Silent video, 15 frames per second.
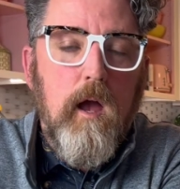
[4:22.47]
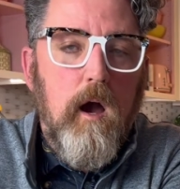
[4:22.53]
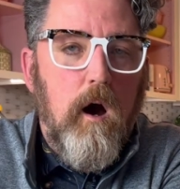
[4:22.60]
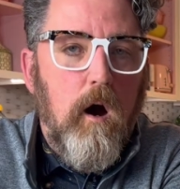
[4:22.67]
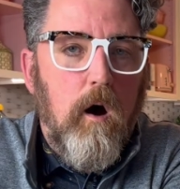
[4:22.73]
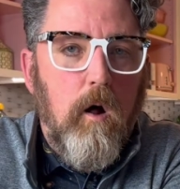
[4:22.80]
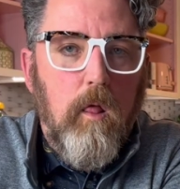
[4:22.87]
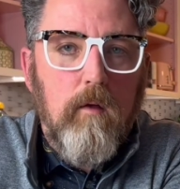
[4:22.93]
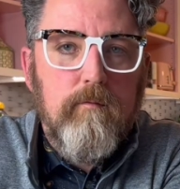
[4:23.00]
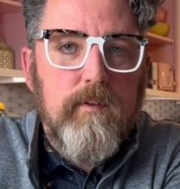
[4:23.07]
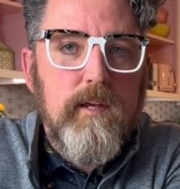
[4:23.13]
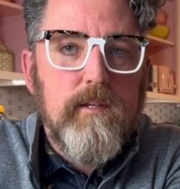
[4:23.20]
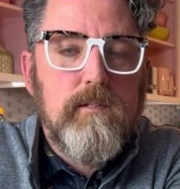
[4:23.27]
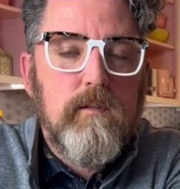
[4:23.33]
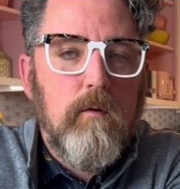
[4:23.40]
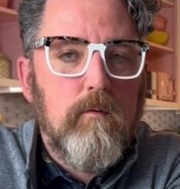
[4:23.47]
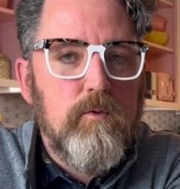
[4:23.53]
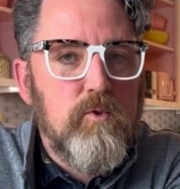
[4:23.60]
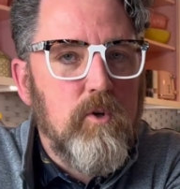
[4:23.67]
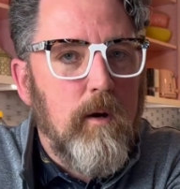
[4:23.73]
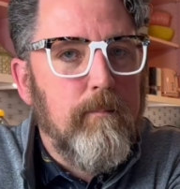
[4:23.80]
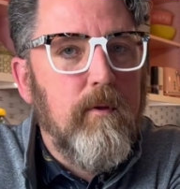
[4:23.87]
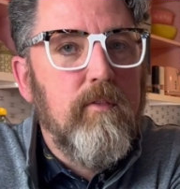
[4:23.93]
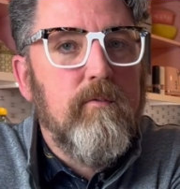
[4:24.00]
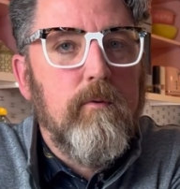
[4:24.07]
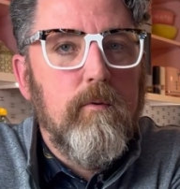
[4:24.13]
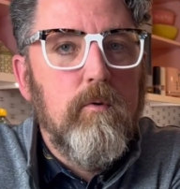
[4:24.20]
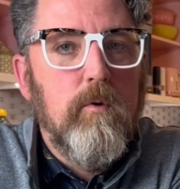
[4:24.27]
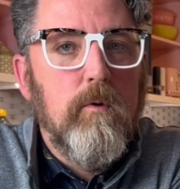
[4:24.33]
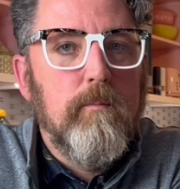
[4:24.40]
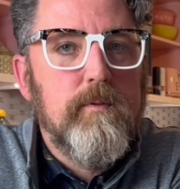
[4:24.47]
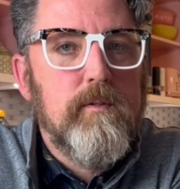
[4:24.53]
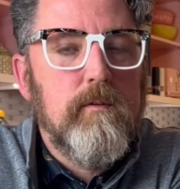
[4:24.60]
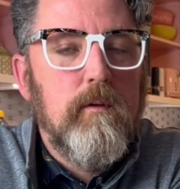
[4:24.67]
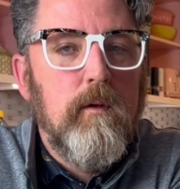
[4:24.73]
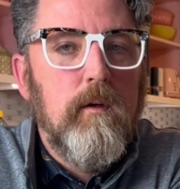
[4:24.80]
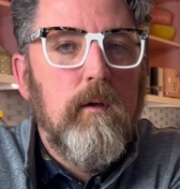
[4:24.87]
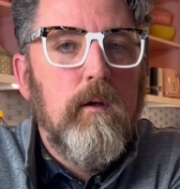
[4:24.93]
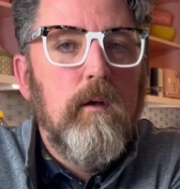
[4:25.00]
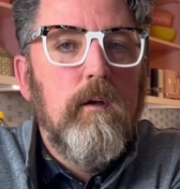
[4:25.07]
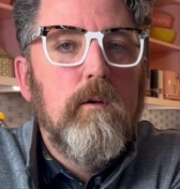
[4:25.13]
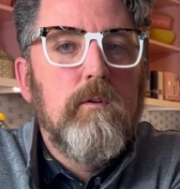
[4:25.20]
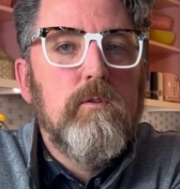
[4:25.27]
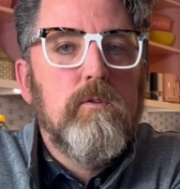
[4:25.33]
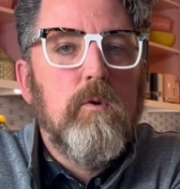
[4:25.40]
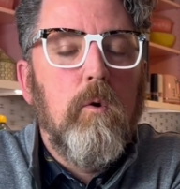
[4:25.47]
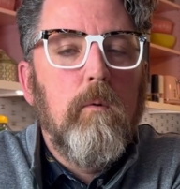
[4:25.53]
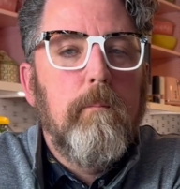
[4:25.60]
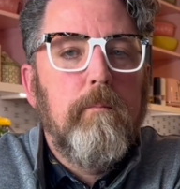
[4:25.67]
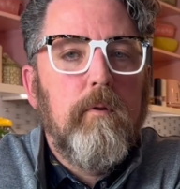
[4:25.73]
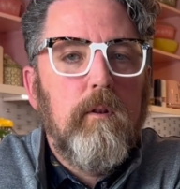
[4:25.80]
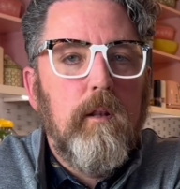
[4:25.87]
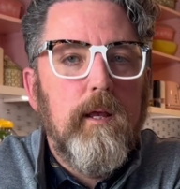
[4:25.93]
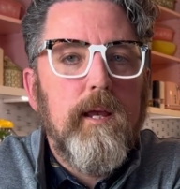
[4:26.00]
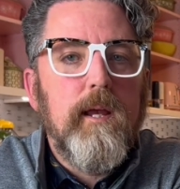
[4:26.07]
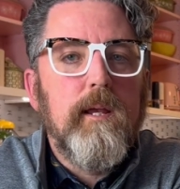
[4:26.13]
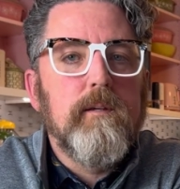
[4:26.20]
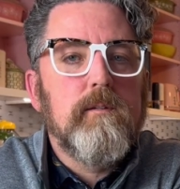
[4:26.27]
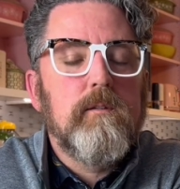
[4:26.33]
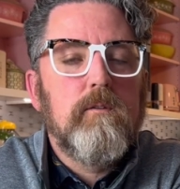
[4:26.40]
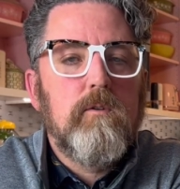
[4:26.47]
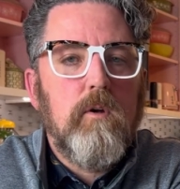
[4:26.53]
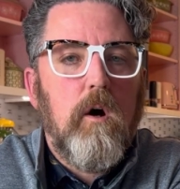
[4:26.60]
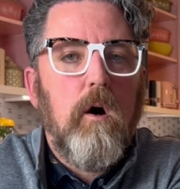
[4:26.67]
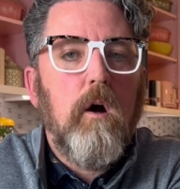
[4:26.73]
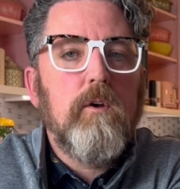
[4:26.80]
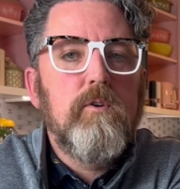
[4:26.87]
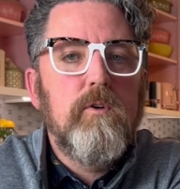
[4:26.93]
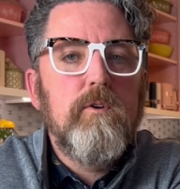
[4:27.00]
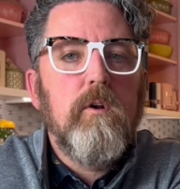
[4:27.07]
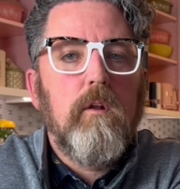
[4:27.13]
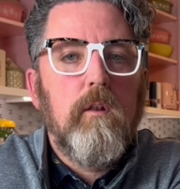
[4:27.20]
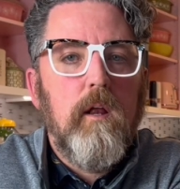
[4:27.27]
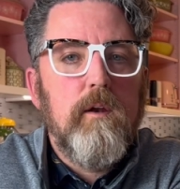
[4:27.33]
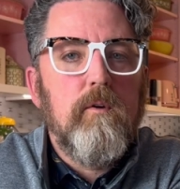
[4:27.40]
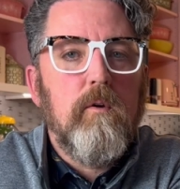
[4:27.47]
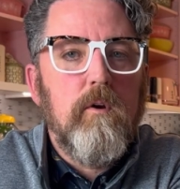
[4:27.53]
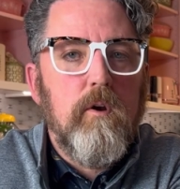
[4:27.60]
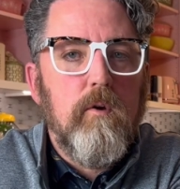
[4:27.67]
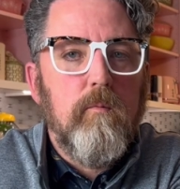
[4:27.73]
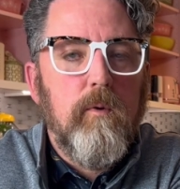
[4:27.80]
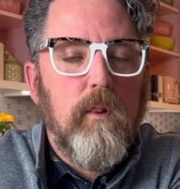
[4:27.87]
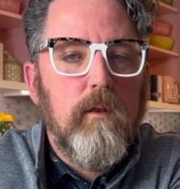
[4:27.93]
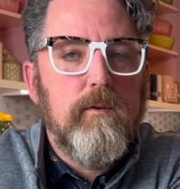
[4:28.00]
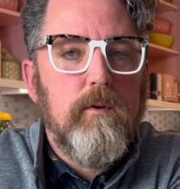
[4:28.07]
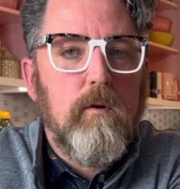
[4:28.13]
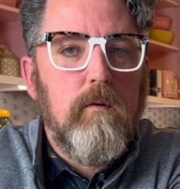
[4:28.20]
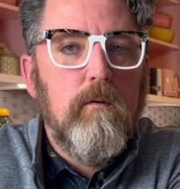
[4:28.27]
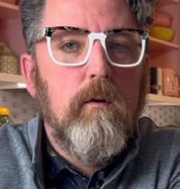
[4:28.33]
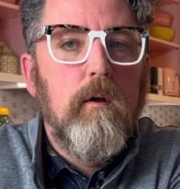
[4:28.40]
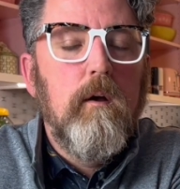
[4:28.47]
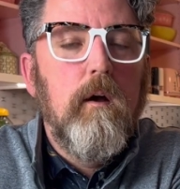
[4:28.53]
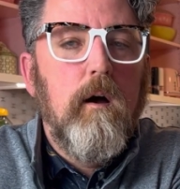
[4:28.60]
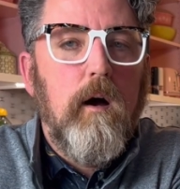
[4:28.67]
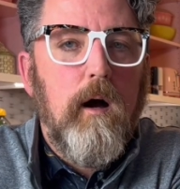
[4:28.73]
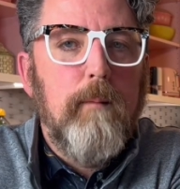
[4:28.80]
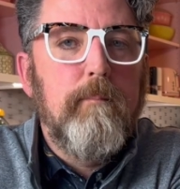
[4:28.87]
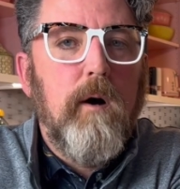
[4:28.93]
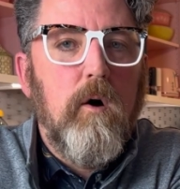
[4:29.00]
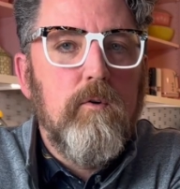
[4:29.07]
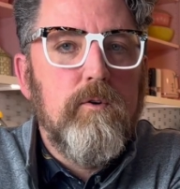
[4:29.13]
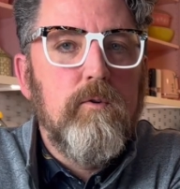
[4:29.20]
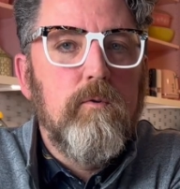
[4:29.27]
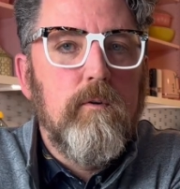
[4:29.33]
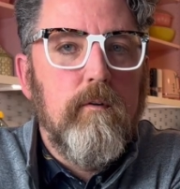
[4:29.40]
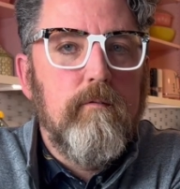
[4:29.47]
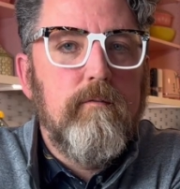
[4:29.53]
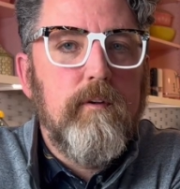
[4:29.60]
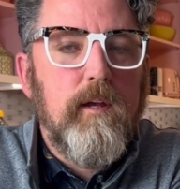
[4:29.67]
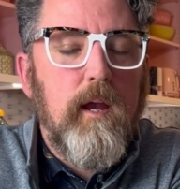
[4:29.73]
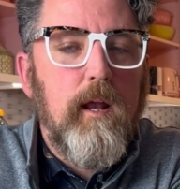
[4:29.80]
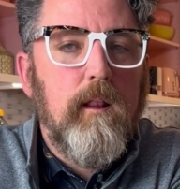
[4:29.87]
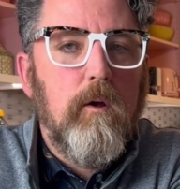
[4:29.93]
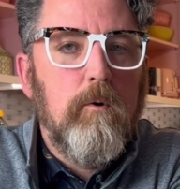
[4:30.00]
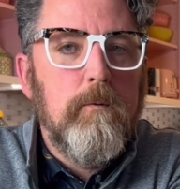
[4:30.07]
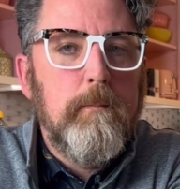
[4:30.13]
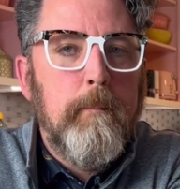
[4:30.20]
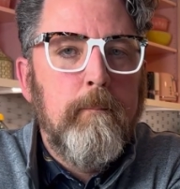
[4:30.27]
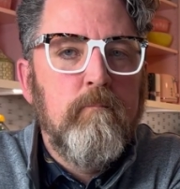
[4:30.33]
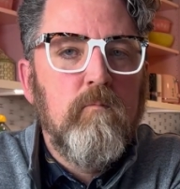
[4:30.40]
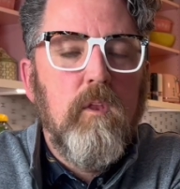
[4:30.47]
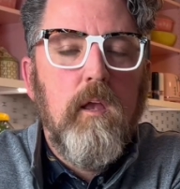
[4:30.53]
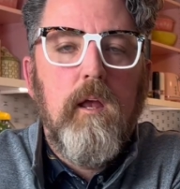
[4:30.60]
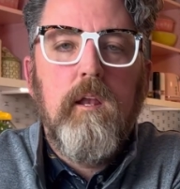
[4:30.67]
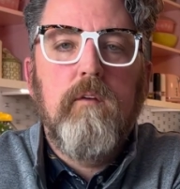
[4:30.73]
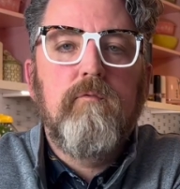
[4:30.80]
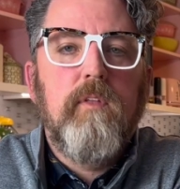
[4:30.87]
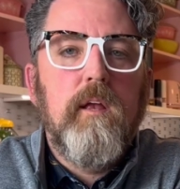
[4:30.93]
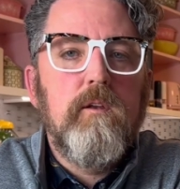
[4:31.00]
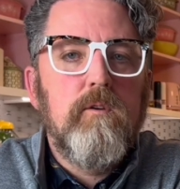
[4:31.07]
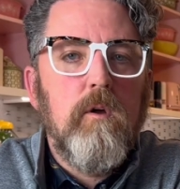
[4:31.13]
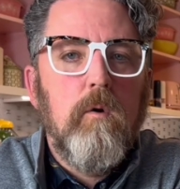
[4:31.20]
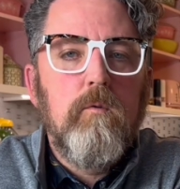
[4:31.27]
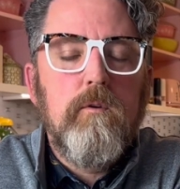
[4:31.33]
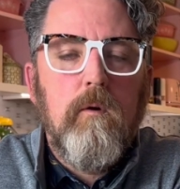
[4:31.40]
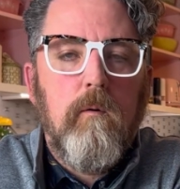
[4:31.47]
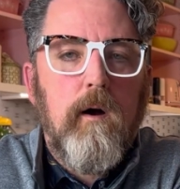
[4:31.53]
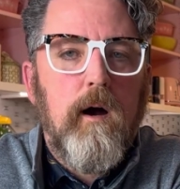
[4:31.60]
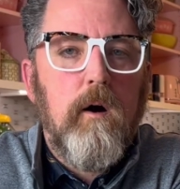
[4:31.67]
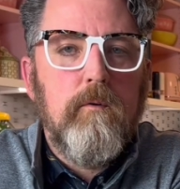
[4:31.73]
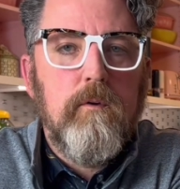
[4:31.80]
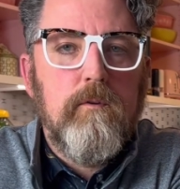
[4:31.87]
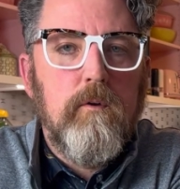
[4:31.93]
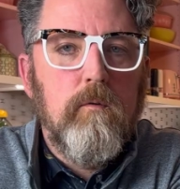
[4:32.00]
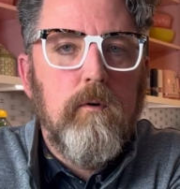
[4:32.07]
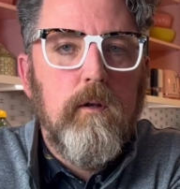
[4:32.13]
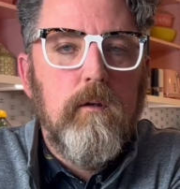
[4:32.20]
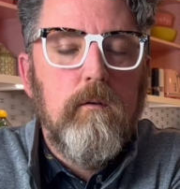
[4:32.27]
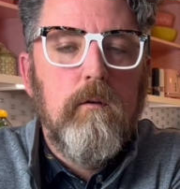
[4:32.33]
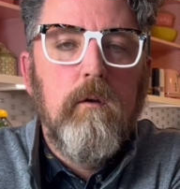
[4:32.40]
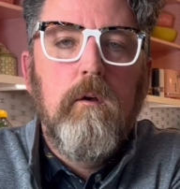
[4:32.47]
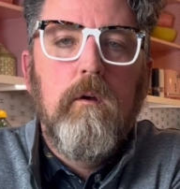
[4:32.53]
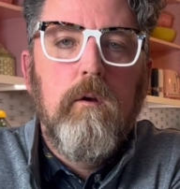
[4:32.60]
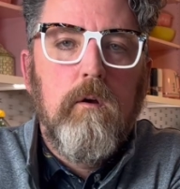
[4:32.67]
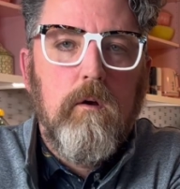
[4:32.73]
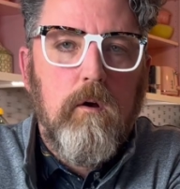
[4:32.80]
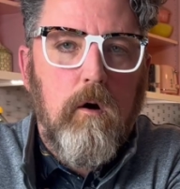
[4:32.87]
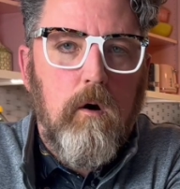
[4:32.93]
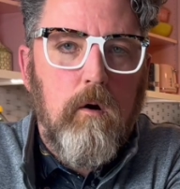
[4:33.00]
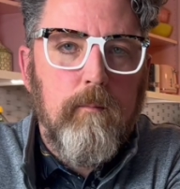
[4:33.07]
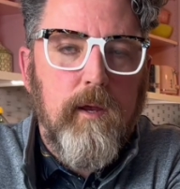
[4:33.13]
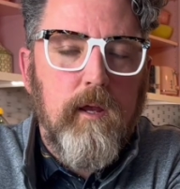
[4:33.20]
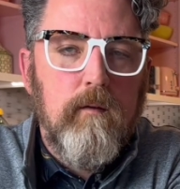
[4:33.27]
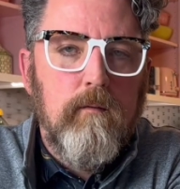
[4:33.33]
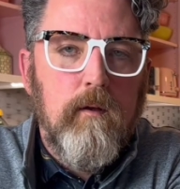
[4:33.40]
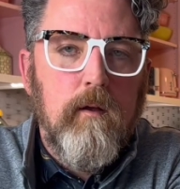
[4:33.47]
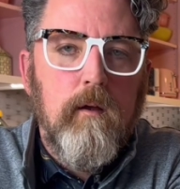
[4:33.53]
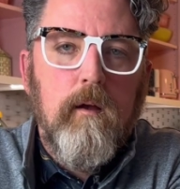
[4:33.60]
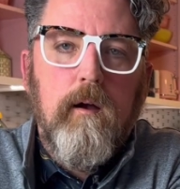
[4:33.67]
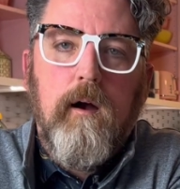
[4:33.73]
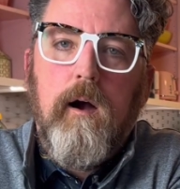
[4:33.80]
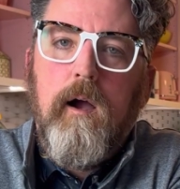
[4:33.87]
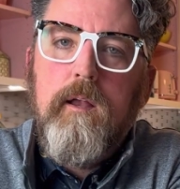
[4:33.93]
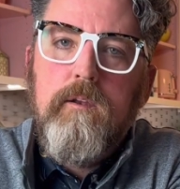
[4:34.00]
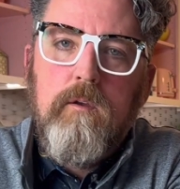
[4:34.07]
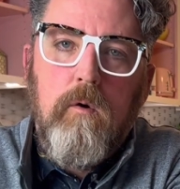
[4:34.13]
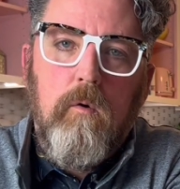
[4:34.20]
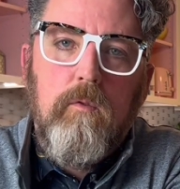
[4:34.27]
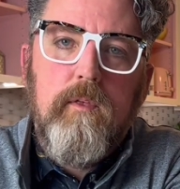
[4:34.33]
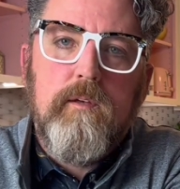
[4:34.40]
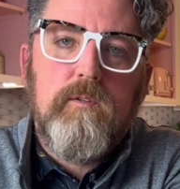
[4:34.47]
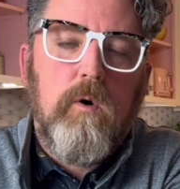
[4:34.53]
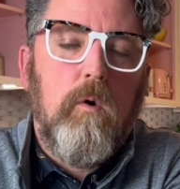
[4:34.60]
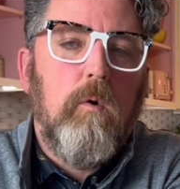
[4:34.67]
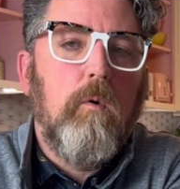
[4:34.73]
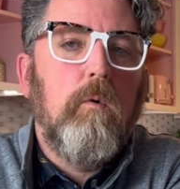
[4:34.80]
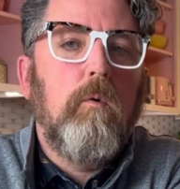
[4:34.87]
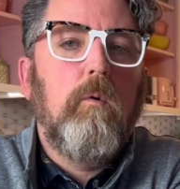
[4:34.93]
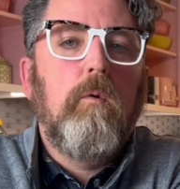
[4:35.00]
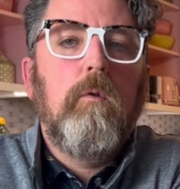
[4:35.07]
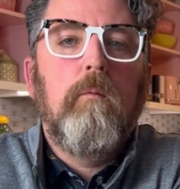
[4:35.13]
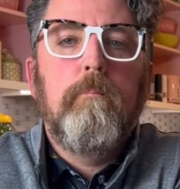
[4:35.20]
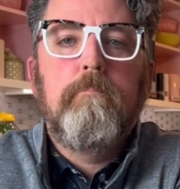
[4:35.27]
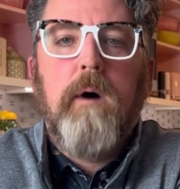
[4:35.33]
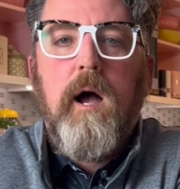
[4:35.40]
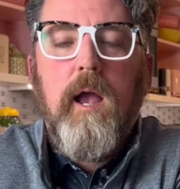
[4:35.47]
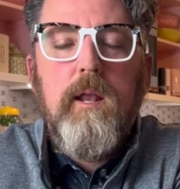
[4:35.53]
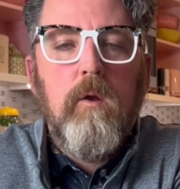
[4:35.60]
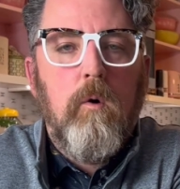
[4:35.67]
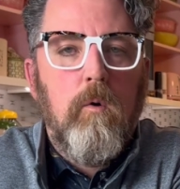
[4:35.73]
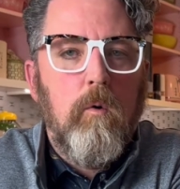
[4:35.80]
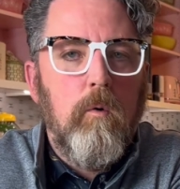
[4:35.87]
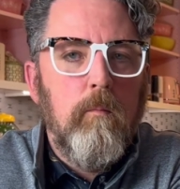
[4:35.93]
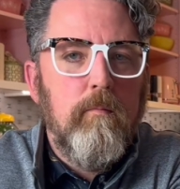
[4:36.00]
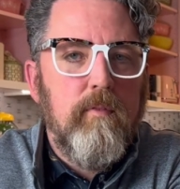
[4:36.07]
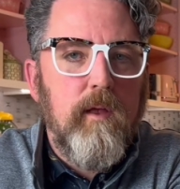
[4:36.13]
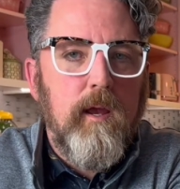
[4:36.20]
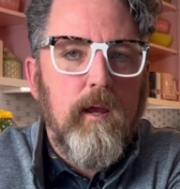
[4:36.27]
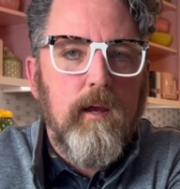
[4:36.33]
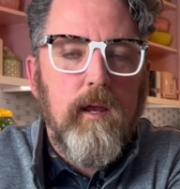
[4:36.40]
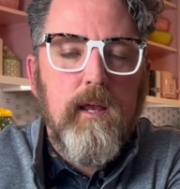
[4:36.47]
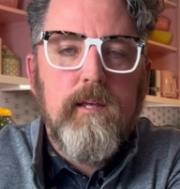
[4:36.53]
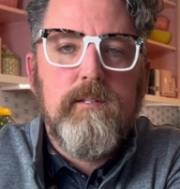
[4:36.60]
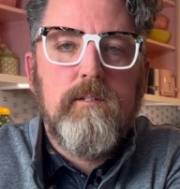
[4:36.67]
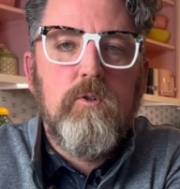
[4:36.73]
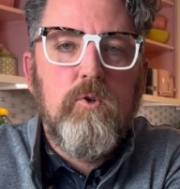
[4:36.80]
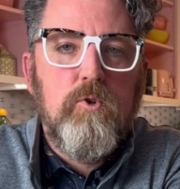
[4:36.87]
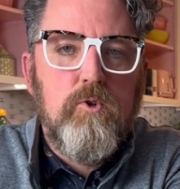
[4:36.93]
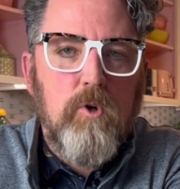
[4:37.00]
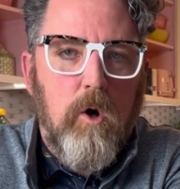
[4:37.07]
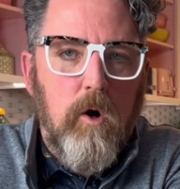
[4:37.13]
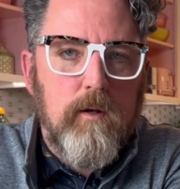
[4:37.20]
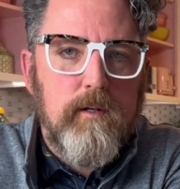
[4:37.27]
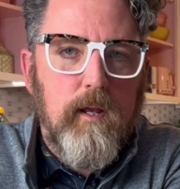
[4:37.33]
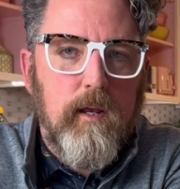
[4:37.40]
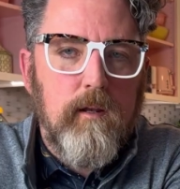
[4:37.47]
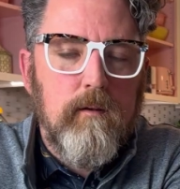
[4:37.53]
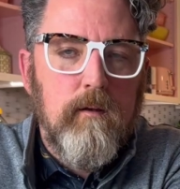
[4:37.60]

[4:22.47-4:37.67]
all of these jumping through hoops. So please talk to your lender or your realtor about doing a VA loan. And if they don't know how to do it, call me. I know this whole buying a home thing is daunting,